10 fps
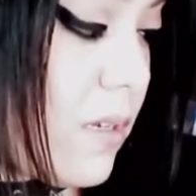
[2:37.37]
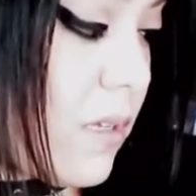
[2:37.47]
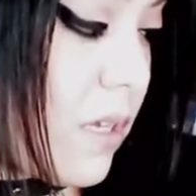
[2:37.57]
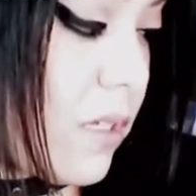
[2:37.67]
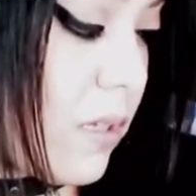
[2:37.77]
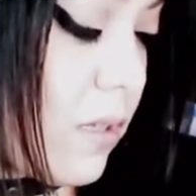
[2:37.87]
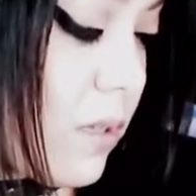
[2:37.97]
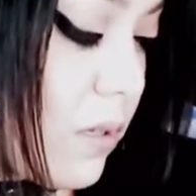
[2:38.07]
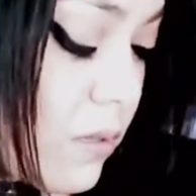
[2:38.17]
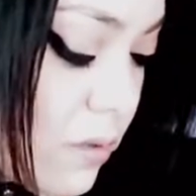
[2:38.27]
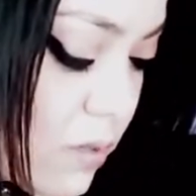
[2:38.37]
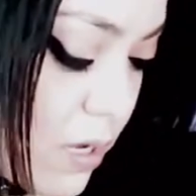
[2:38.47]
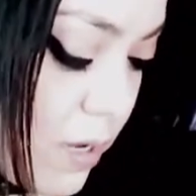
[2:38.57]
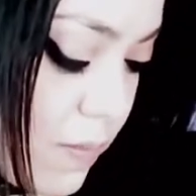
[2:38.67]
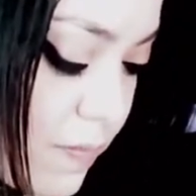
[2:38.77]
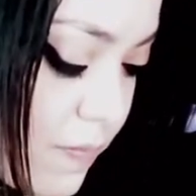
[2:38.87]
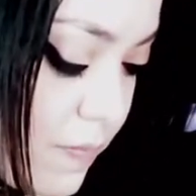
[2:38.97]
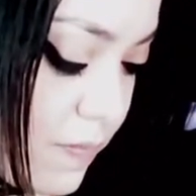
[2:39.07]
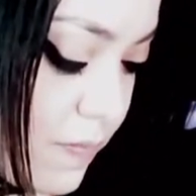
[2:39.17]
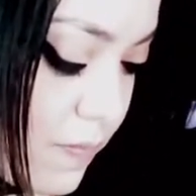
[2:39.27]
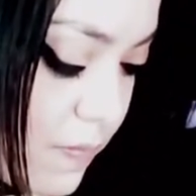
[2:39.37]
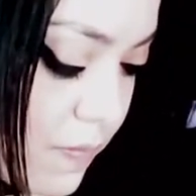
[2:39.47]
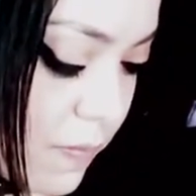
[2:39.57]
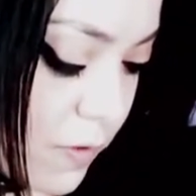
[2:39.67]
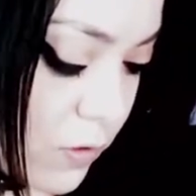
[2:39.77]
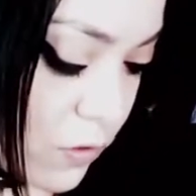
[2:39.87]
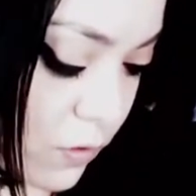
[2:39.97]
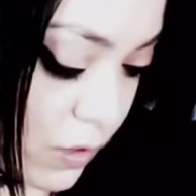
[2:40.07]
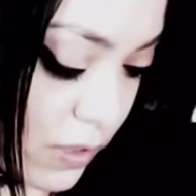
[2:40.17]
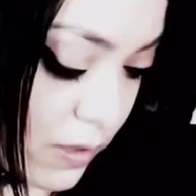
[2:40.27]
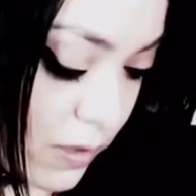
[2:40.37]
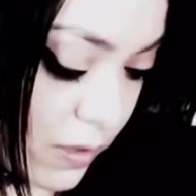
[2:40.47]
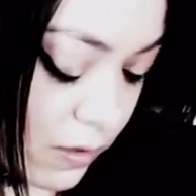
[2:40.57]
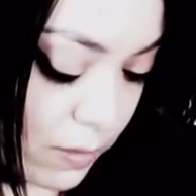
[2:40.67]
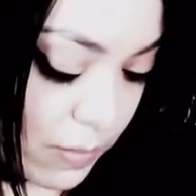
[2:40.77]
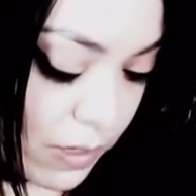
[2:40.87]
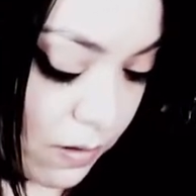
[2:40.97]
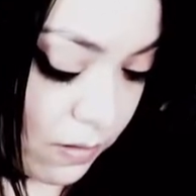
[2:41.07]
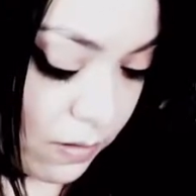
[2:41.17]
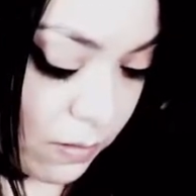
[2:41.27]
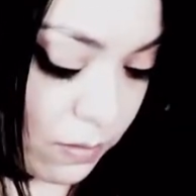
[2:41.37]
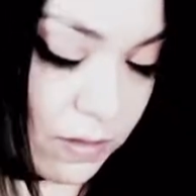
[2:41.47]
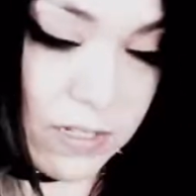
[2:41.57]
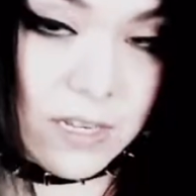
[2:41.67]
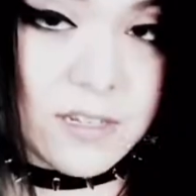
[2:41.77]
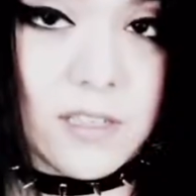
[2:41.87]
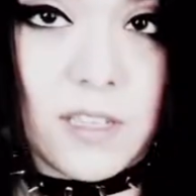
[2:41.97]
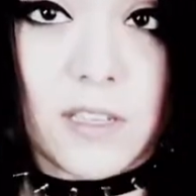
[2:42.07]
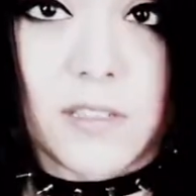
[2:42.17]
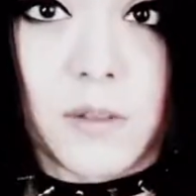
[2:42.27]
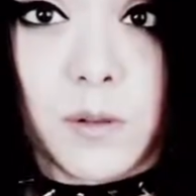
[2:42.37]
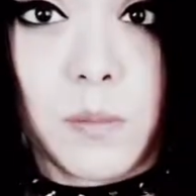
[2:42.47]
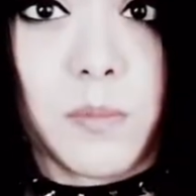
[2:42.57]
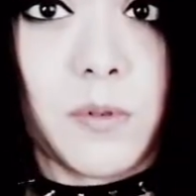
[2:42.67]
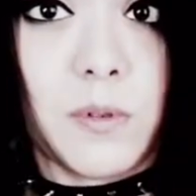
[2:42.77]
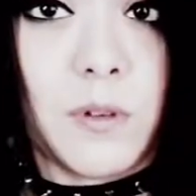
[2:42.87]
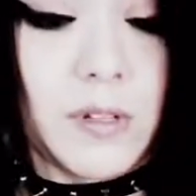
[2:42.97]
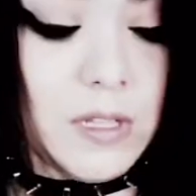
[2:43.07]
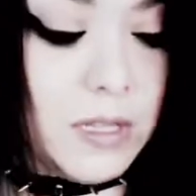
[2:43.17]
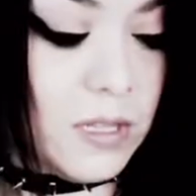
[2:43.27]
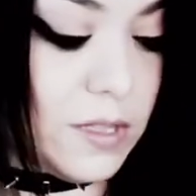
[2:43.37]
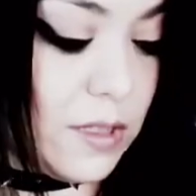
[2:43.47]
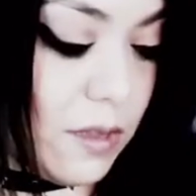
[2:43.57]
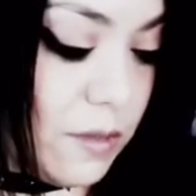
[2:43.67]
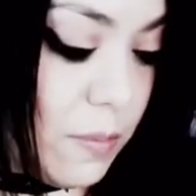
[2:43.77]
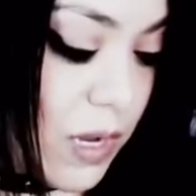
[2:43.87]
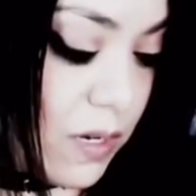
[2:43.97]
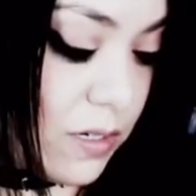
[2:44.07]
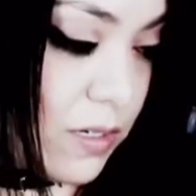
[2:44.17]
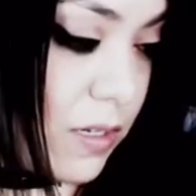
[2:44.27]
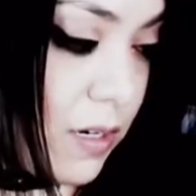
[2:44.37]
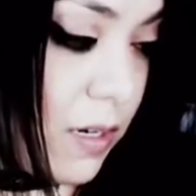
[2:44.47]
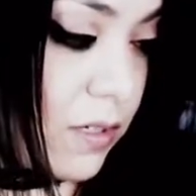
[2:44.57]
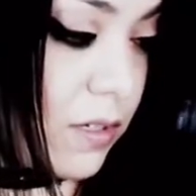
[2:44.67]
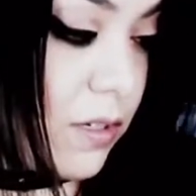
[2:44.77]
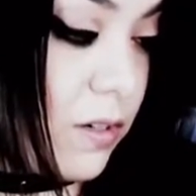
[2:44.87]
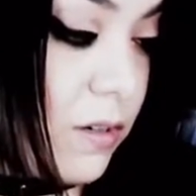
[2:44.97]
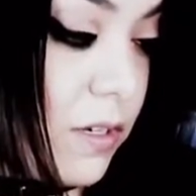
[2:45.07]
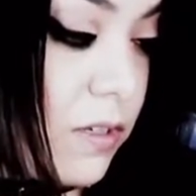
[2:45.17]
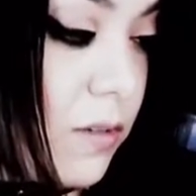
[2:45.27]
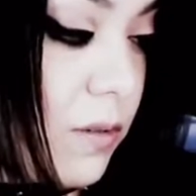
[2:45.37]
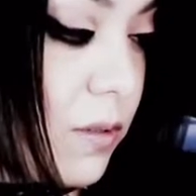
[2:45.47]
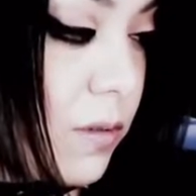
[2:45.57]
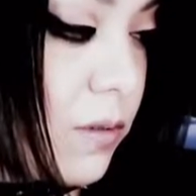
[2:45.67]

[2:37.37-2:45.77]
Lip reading: like the little strings that are coming out here will attach to things, so it'll pull on the patches. I actually need to do a little